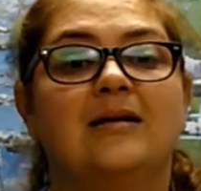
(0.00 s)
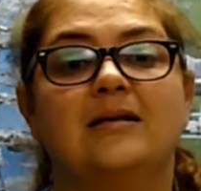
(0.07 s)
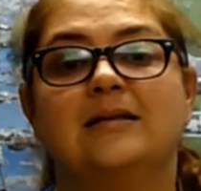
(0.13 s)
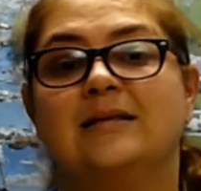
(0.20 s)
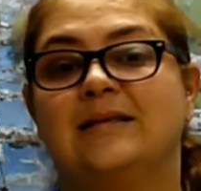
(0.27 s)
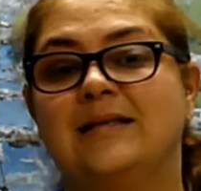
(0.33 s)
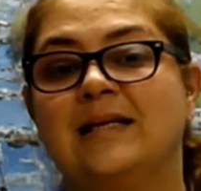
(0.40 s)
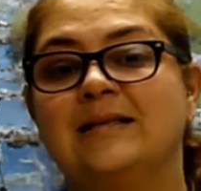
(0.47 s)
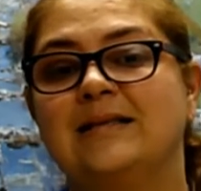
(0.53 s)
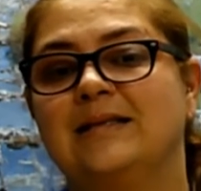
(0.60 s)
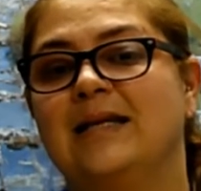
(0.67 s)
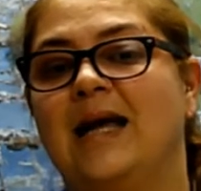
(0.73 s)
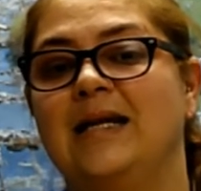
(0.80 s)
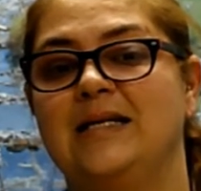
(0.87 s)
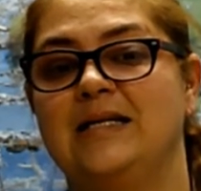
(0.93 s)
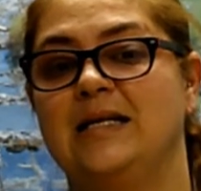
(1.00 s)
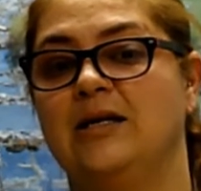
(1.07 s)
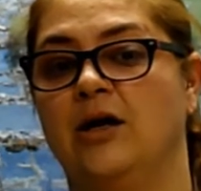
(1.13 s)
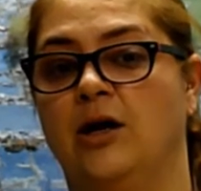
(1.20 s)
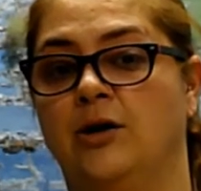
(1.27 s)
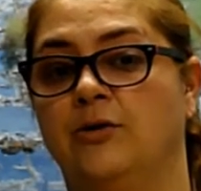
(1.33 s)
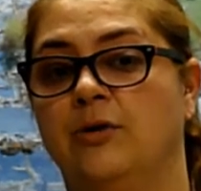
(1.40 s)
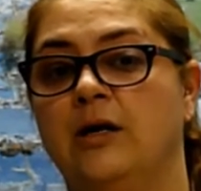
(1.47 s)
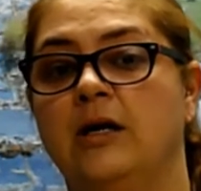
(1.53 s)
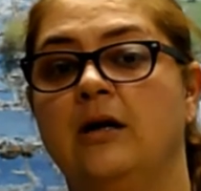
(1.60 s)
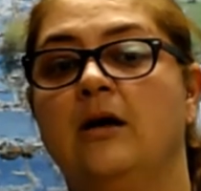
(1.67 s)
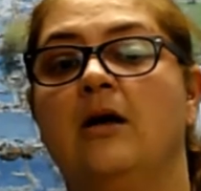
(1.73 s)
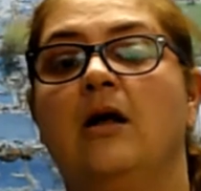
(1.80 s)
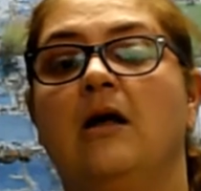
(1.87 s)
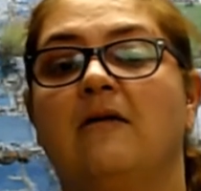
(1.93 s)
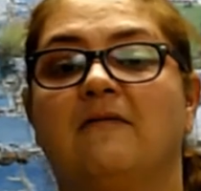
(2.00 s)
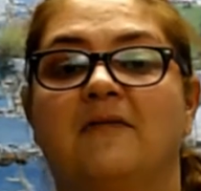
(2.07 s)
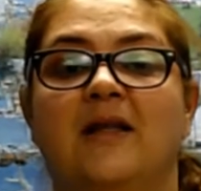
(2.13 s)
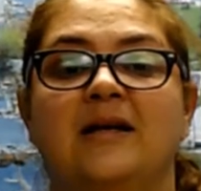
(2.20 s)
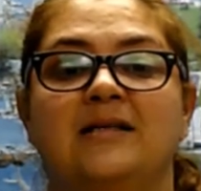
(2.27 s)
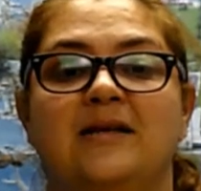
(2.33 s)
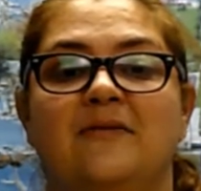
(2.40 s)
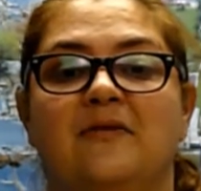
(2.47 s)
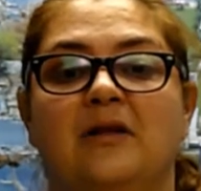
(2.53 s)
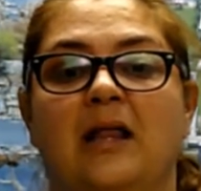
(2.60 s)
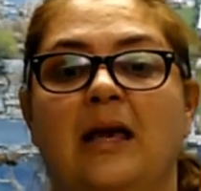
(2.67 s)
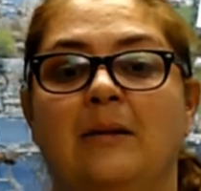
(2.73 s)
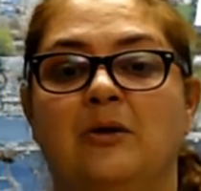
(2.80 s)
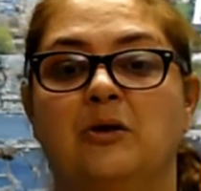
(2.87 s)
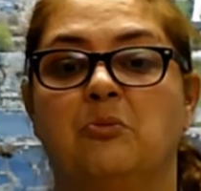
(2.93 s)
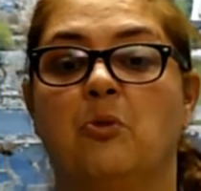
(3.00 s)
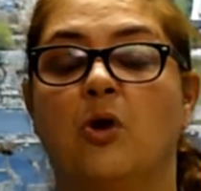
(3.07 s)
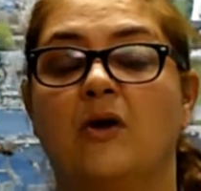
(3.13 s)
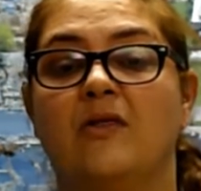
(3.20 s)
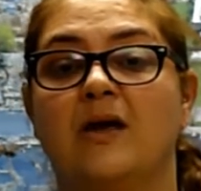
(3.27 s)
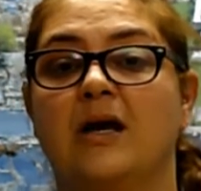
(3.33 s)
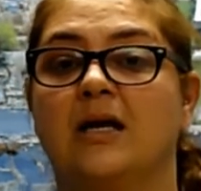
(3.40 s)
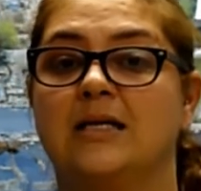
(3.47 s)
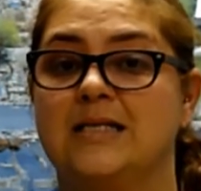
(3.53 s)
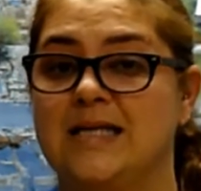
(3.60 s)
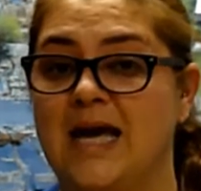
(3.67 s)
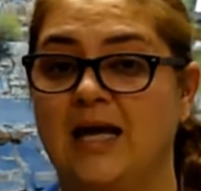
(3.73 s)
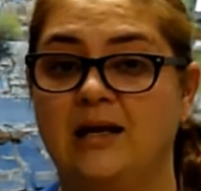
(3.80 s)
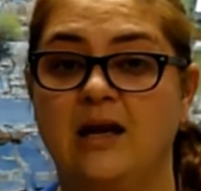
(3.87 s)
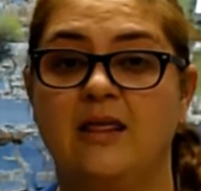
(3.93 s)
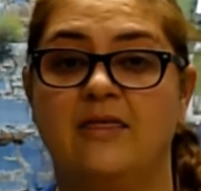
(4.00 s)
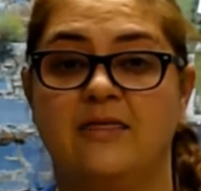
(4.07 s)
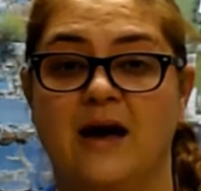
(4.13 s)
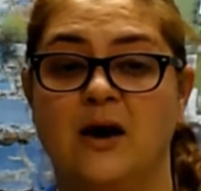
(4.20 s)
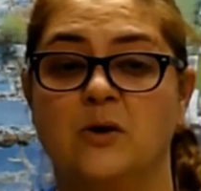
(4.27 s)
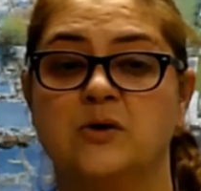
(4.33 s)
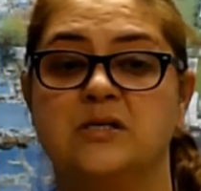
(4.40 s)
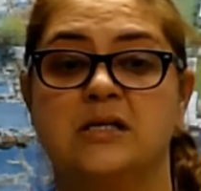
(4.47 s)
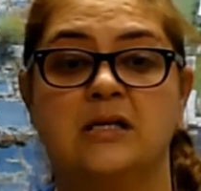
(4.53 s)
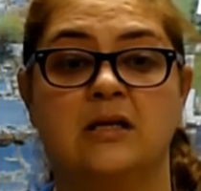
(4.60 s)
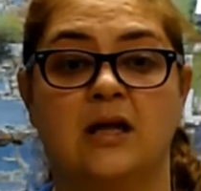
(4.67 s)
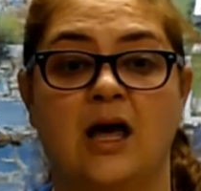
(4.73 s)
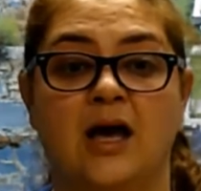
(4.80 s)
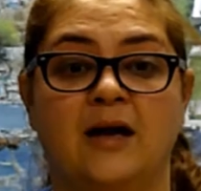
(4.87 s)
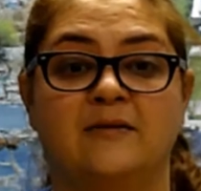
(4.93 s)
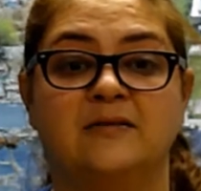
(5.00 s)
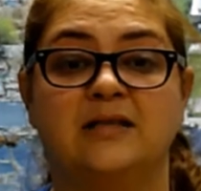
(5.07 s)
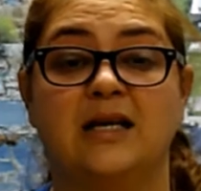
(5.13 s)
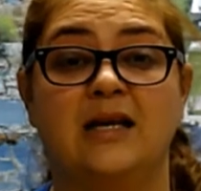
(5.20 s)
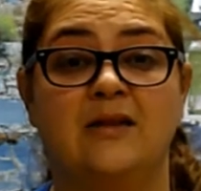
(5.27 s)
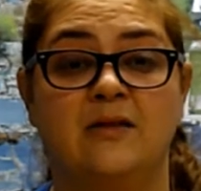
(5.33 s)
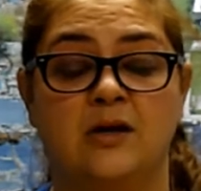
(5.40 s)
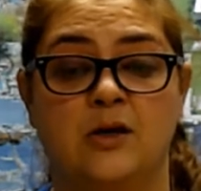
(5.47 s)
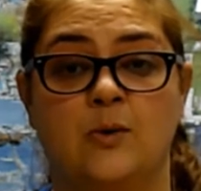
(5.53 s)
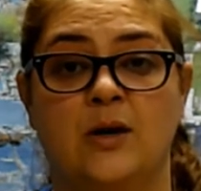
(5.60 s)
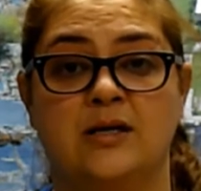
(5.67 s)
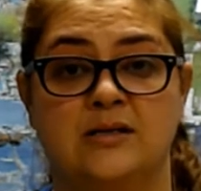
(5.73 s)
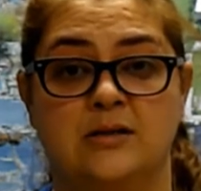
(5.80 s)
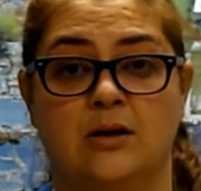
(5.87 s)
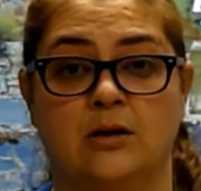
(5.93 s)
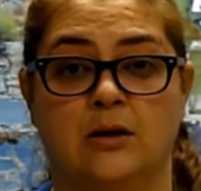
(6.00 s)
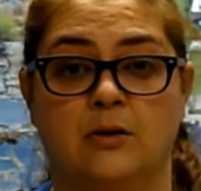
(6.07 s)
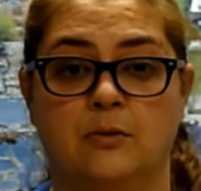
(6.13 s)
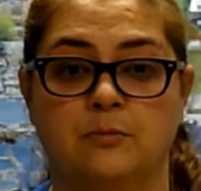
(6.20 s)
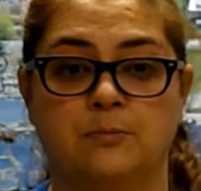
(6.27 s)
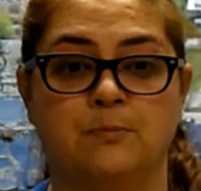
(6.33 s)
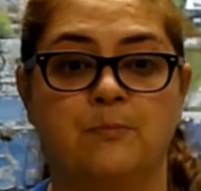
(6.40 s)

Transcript: Since 1900, floods have claimed more than 10,000 lives in the U.S. alone.